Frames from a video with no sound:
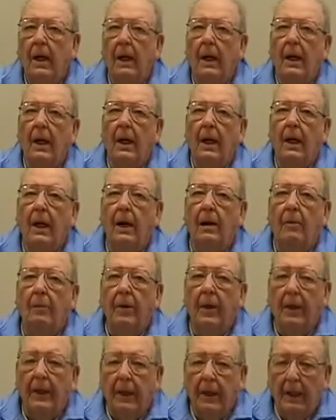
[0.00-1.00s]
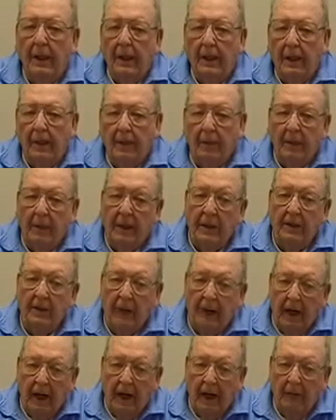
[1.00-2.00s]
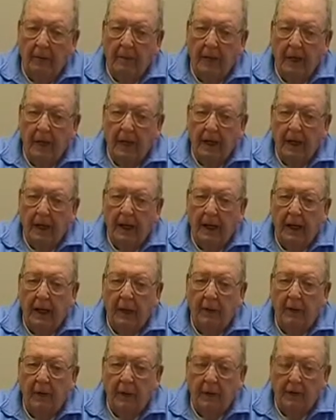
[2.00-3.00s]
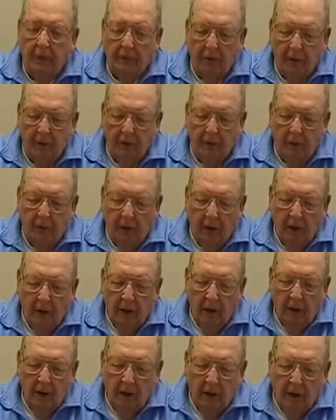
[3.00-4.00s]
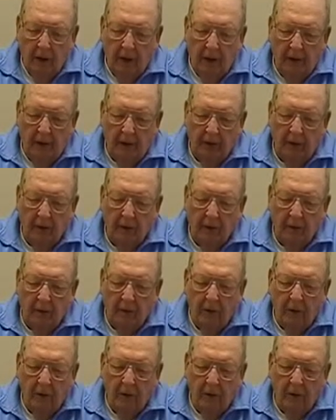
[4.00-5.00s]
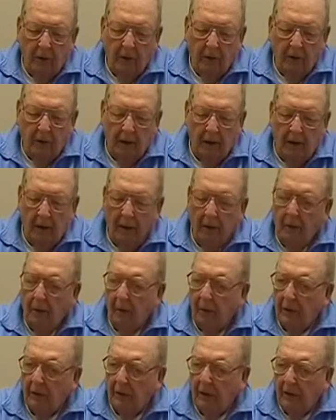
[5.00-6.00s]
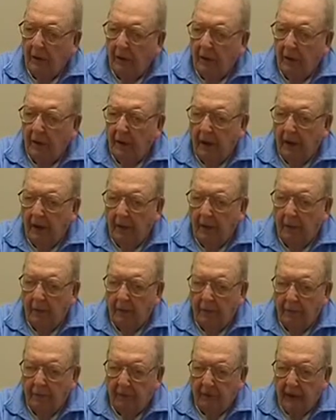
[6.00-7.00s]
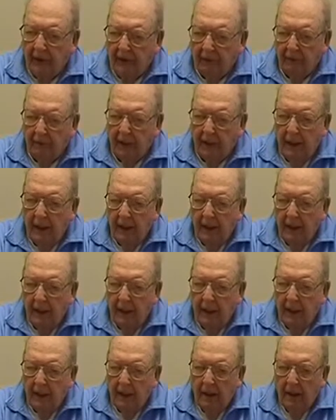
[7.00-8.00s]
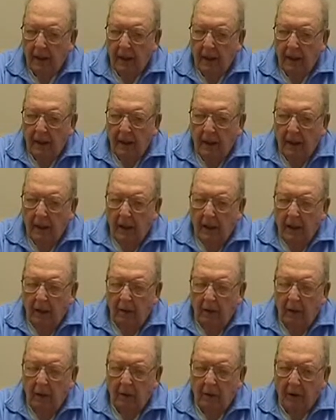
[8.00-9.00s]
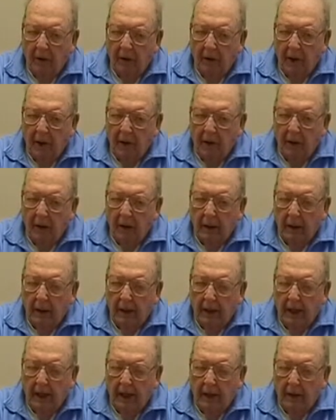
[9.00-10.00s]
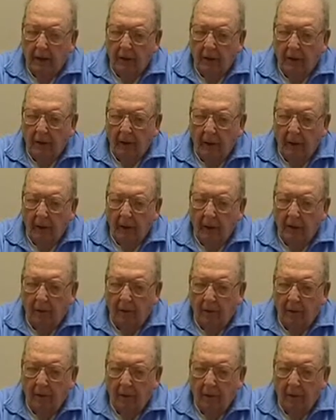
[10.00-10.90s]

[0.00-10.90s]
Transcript: uh, but in the meantime I had went to uh, dental, uh, worked at a dental factory, Weber Dental in Canton, Ohio.